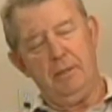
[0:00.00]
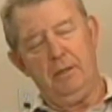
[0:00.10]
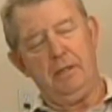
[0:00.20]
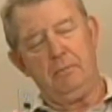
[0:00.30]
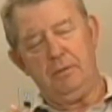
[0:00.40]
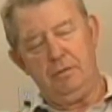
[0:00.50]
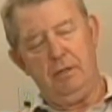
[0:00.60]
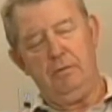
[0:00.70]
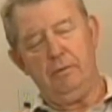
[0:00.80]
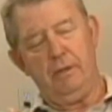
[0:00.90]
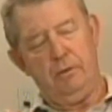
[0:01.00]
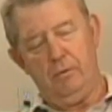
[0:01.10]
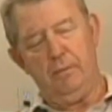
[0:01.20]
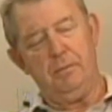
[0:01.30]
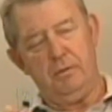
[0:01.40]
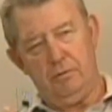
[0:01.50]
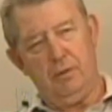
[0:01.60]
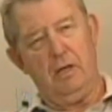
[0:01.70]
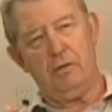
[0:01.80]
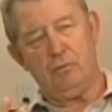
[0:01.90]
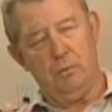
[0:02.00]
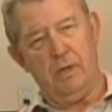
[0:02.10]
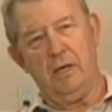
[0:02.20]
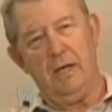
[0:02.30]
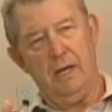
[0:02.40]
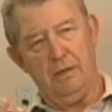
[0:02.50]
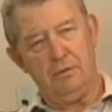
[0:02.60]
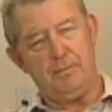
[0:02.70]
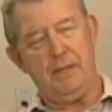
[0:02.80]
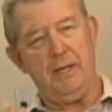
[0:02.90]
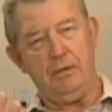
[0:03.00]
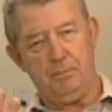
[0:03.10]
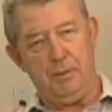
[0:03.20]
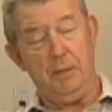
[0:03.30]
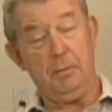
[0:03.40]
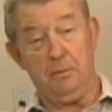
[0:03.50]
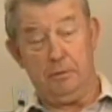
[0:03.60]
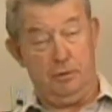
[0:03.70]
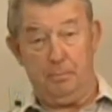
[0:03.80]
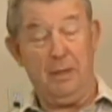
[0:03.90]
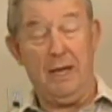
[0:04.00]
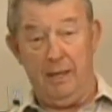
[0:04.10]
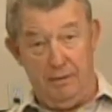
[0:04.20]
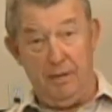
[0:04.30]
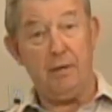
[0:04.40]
building, machinery, equipment, trucks, warehouse, space, people to supply their